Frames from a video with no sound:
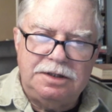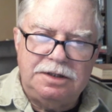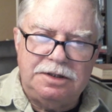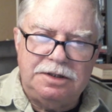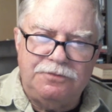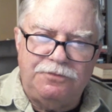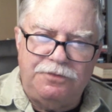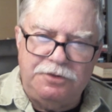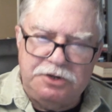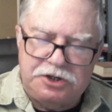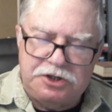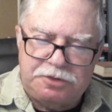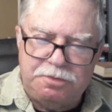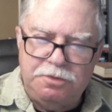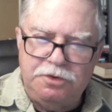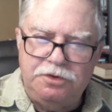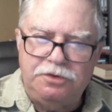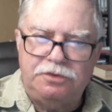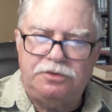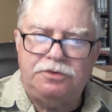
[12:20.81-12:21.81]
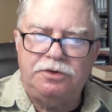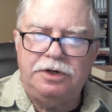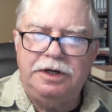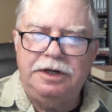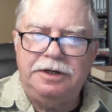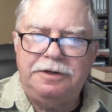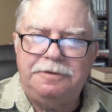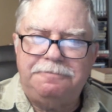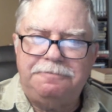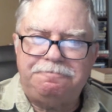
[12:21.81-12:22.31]
Very smooth
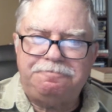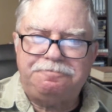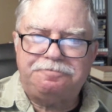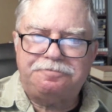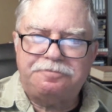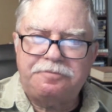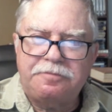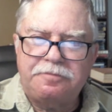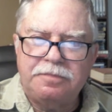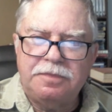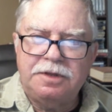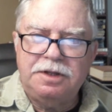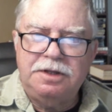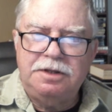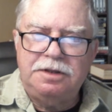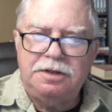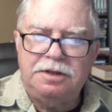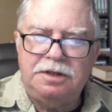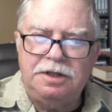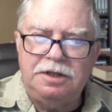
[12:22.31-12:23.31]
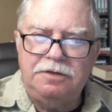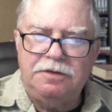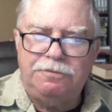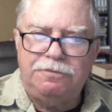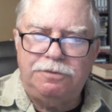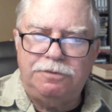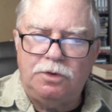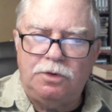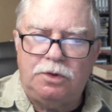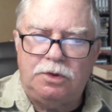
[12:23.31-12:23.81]
drink. The
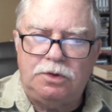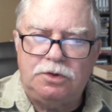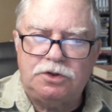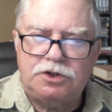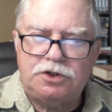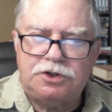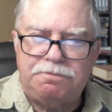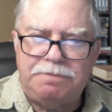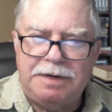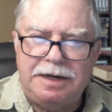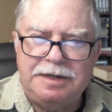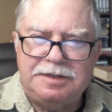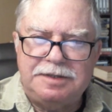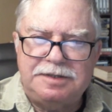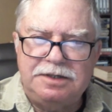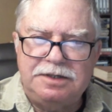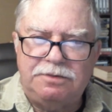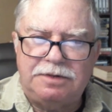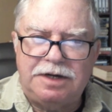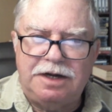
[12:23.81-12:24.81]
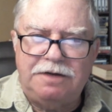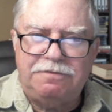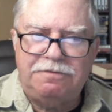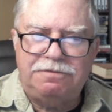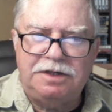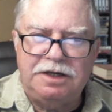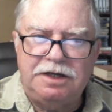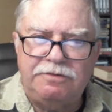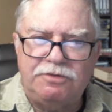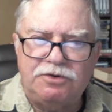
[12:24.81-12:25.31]
floral, spicy rye
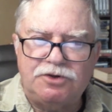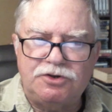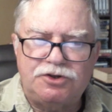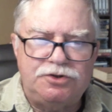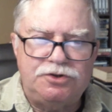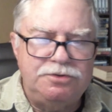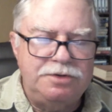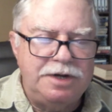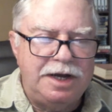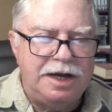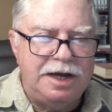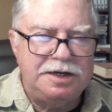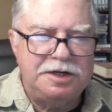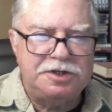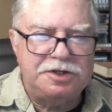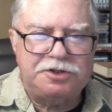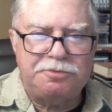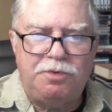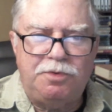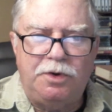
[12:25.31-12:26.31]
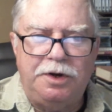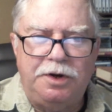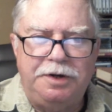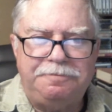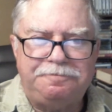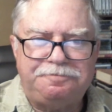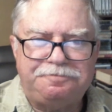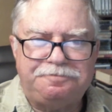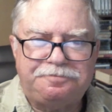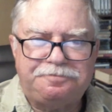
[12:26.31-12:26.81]
flavors do not disappoint.
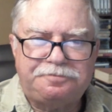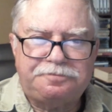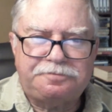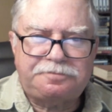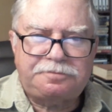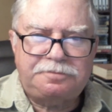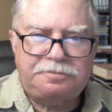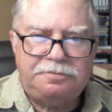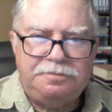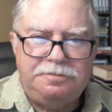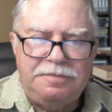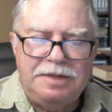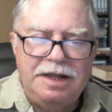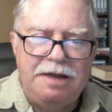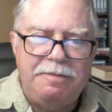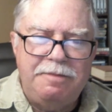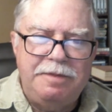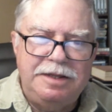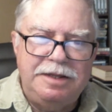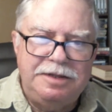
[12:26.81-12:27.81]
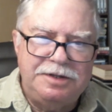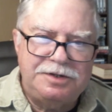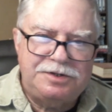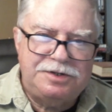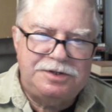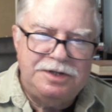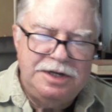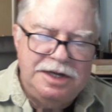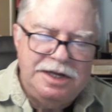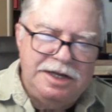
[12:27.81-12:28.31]
I mean,
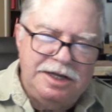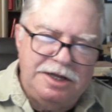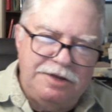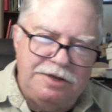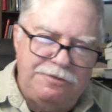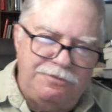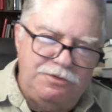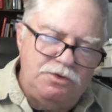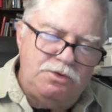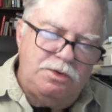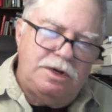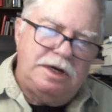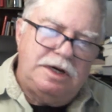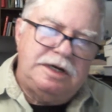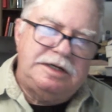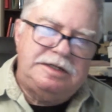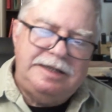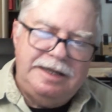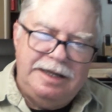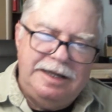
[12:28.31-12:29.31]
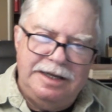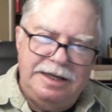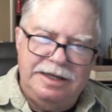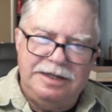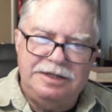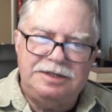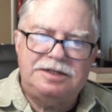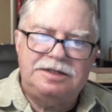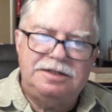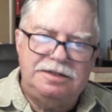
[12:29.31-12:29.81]
this, if you want to
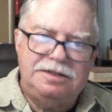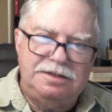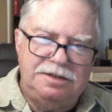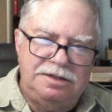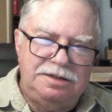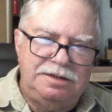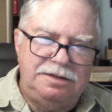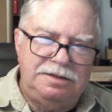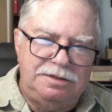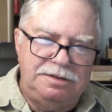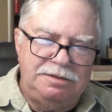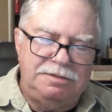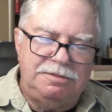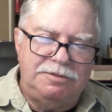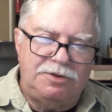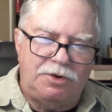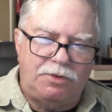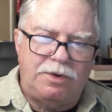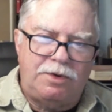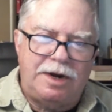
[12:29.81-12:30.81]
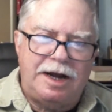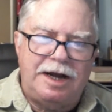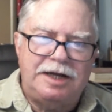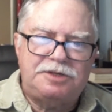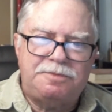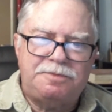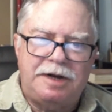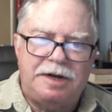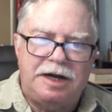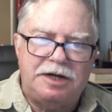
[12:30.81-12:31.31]
taste the rye
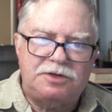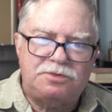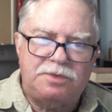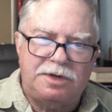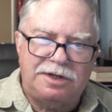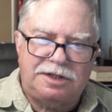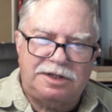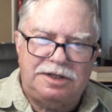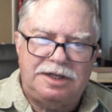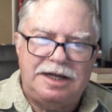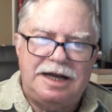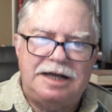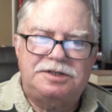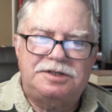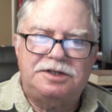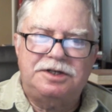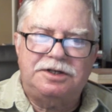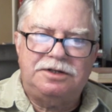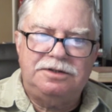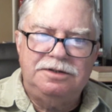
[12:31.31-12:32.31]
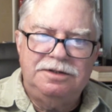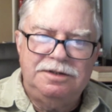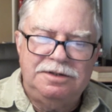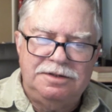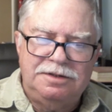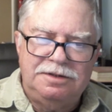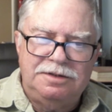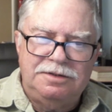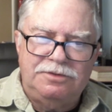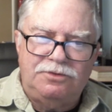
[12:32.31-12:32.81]
spice, what a classic
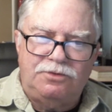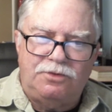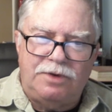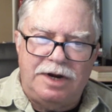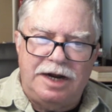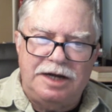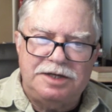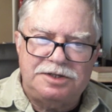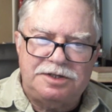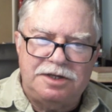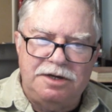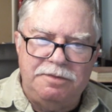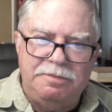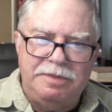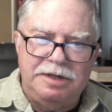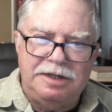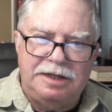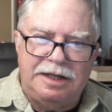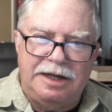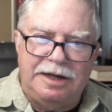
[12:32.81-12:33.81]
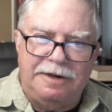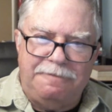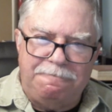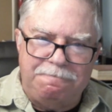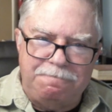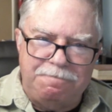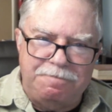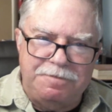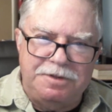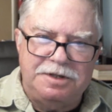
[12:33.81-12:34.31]
rye is going to be like,
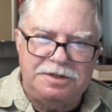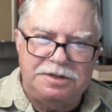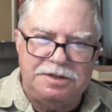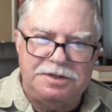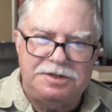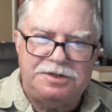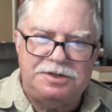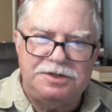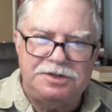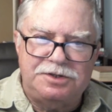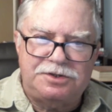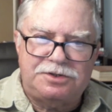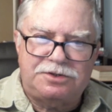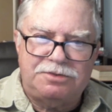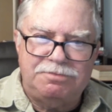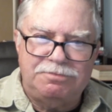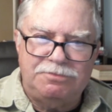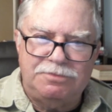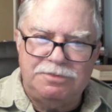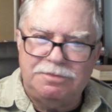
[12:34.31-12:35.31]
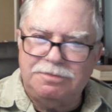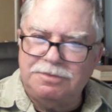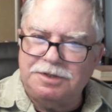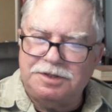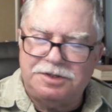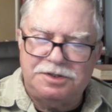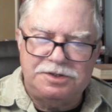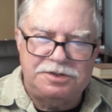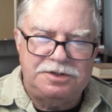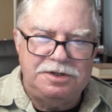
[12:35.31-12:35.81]
this is
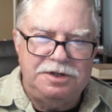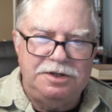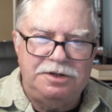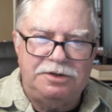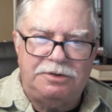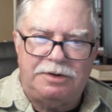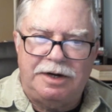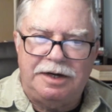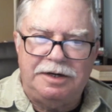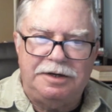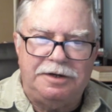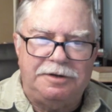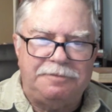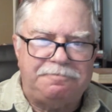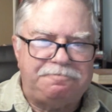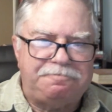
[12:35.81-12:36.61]
the deal right here.